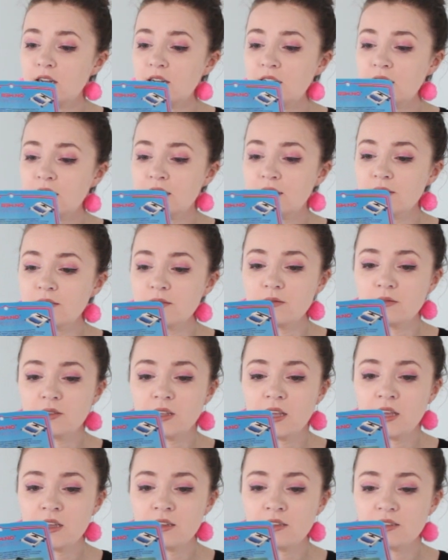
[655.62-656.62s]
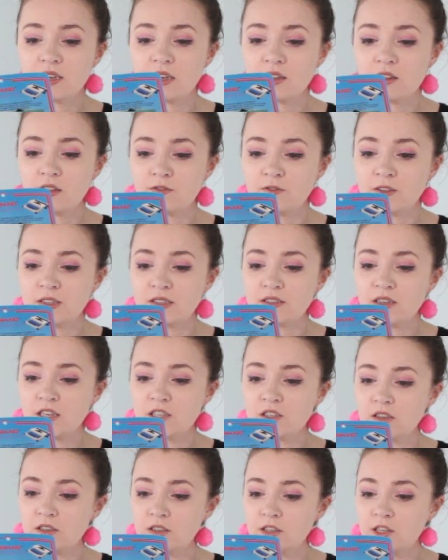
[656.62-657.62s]
I can't tell if it
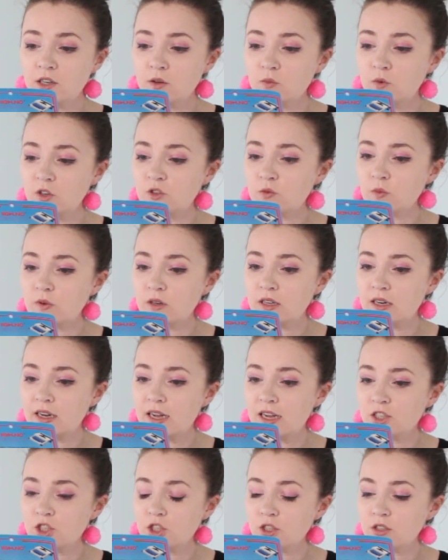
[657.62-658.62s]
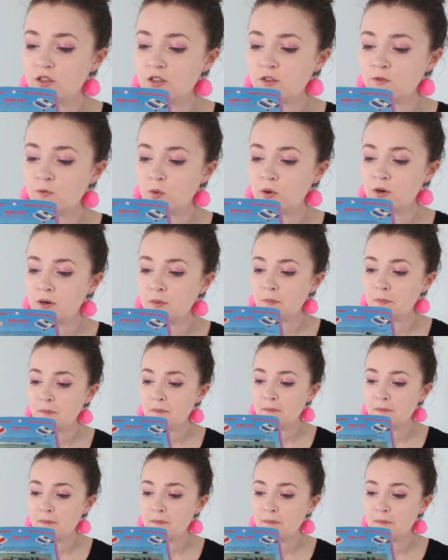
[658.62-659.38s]
says on here which one it actually is for.